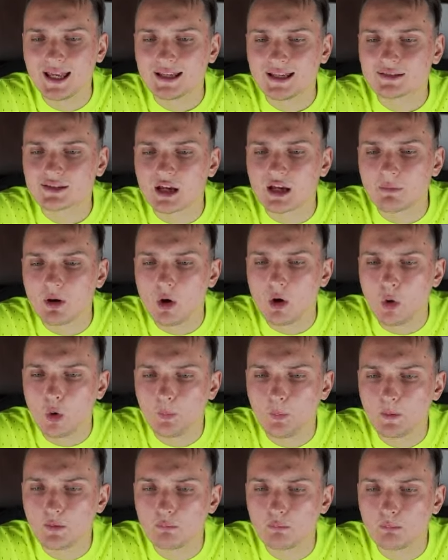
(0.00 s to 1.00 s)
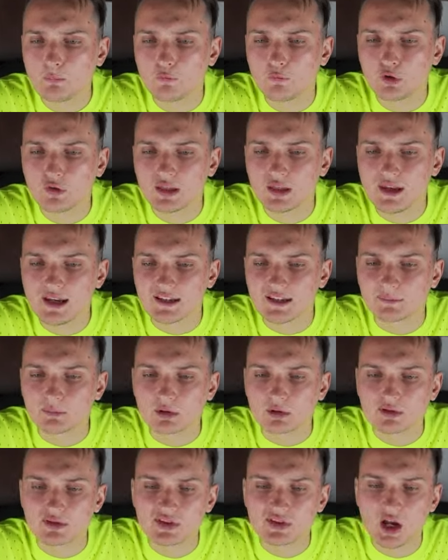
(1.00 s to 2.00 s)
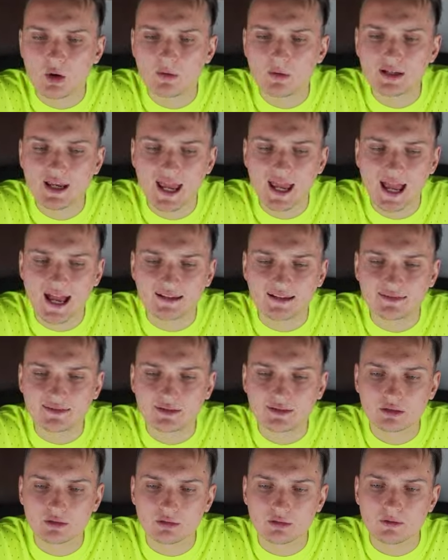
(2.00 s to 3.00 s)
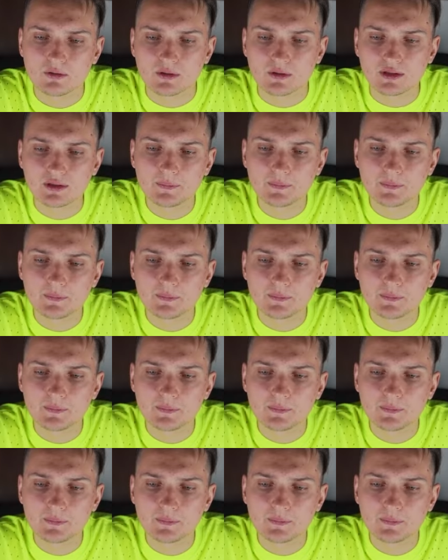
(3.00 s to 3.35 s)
So I'm hoping for the desperate. Someone has to do it.